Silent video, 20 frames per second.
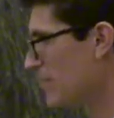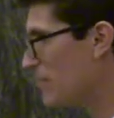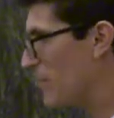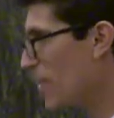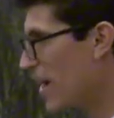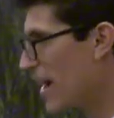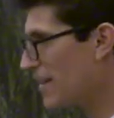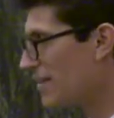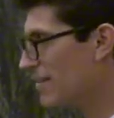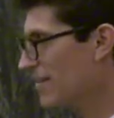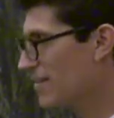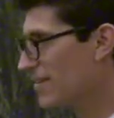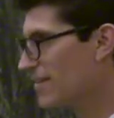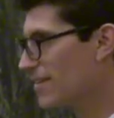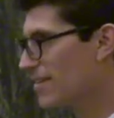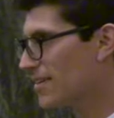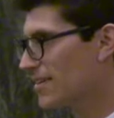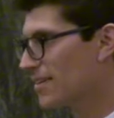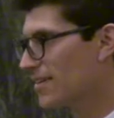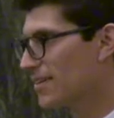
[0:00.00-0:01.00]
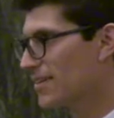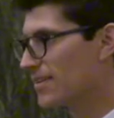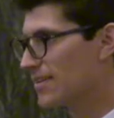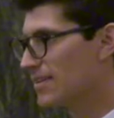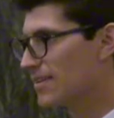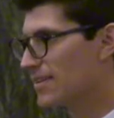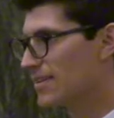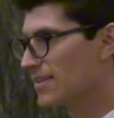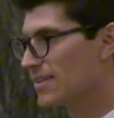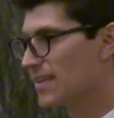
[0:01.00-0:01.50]
But
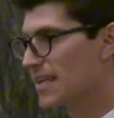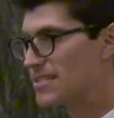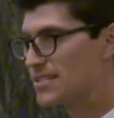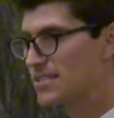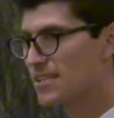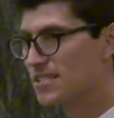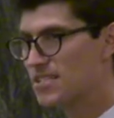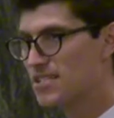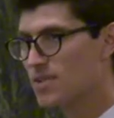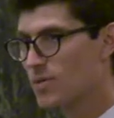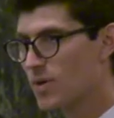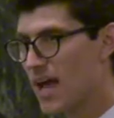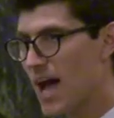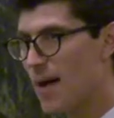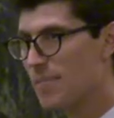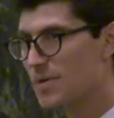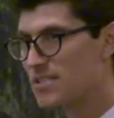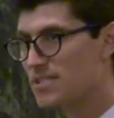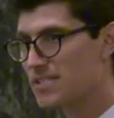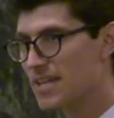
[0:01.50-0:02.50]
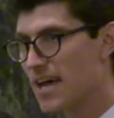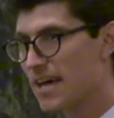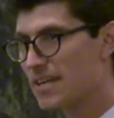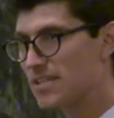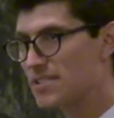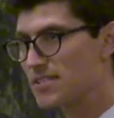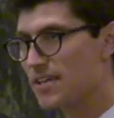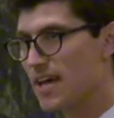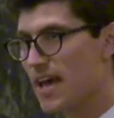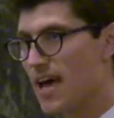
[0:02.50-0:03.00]
let's listen to what happens
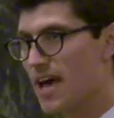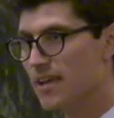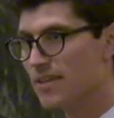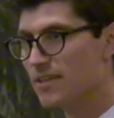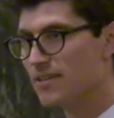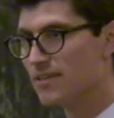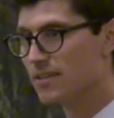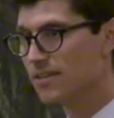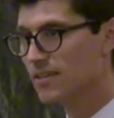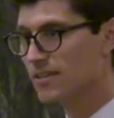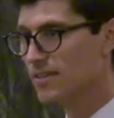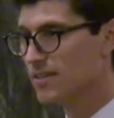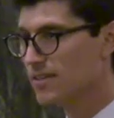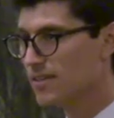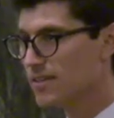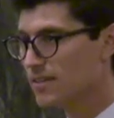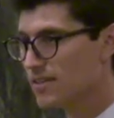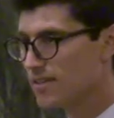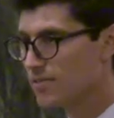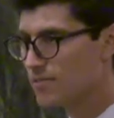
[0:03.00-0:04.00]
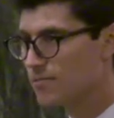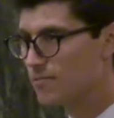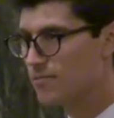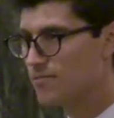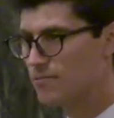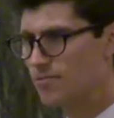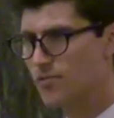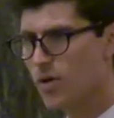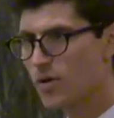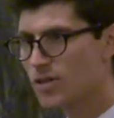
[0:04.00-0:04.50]
next and
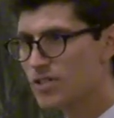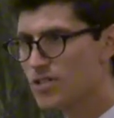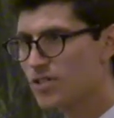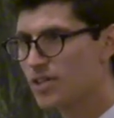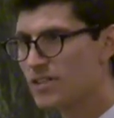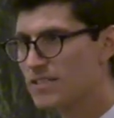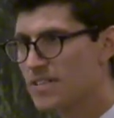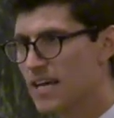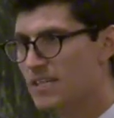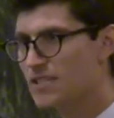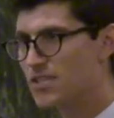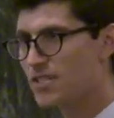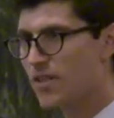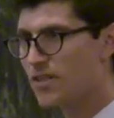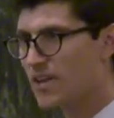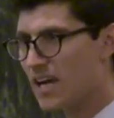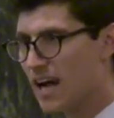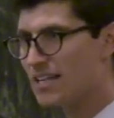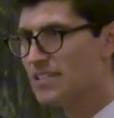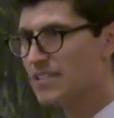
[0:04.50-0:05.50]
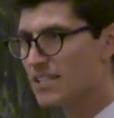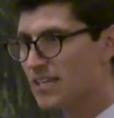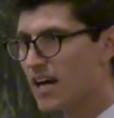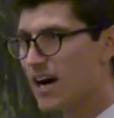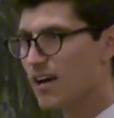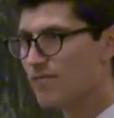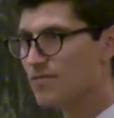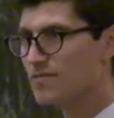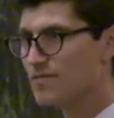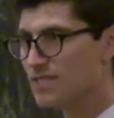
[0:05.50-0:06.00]
focus your attention on the idea
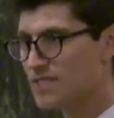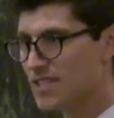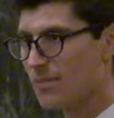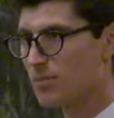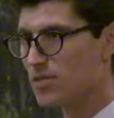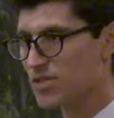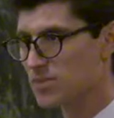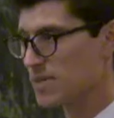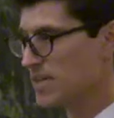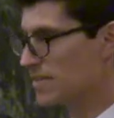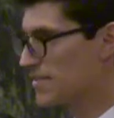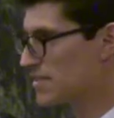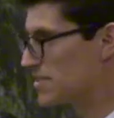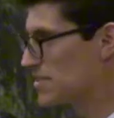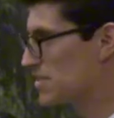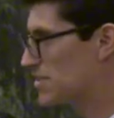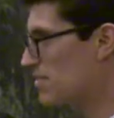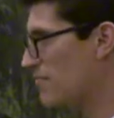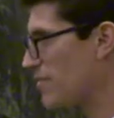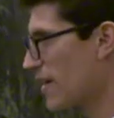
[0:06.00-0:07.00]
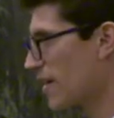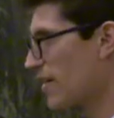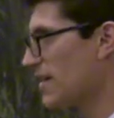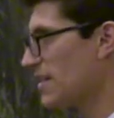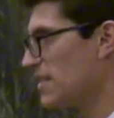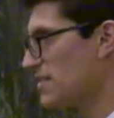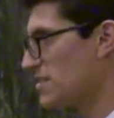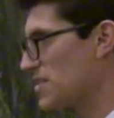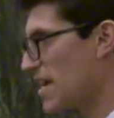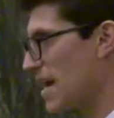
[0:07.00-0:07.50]
of doublespeak. This is the
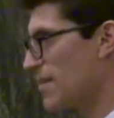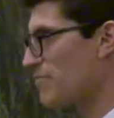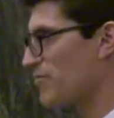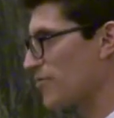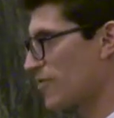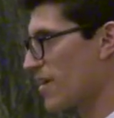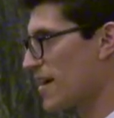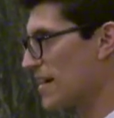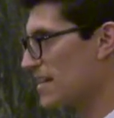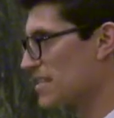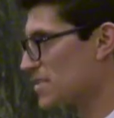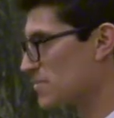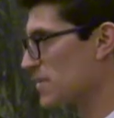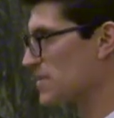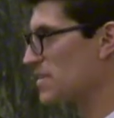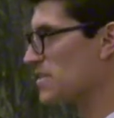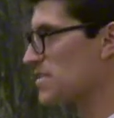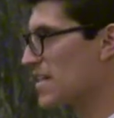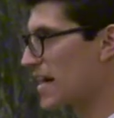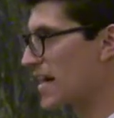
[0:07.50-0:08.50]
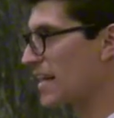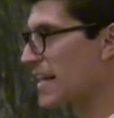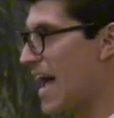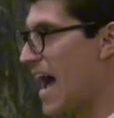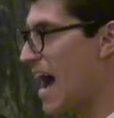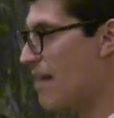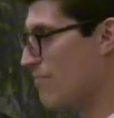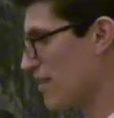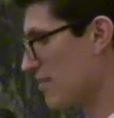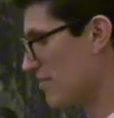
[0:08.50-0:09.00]
very same phrase, but the second
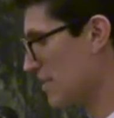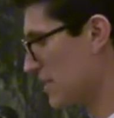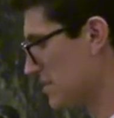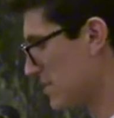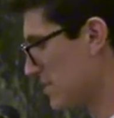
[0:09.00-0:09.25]
half of it.